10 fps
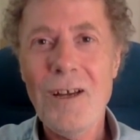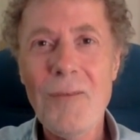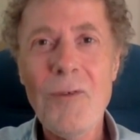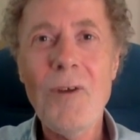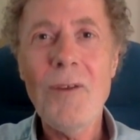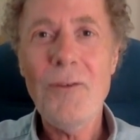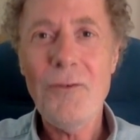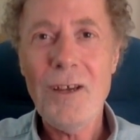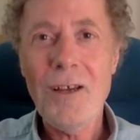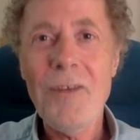I'm a
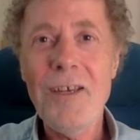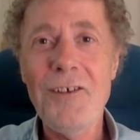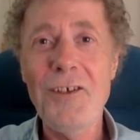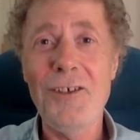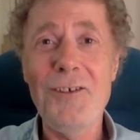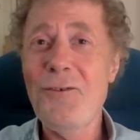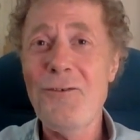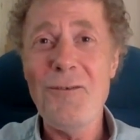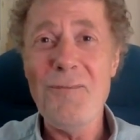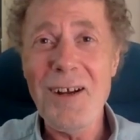1-3. I'm here
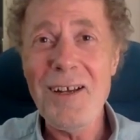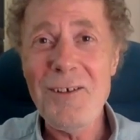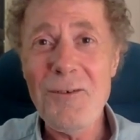to remind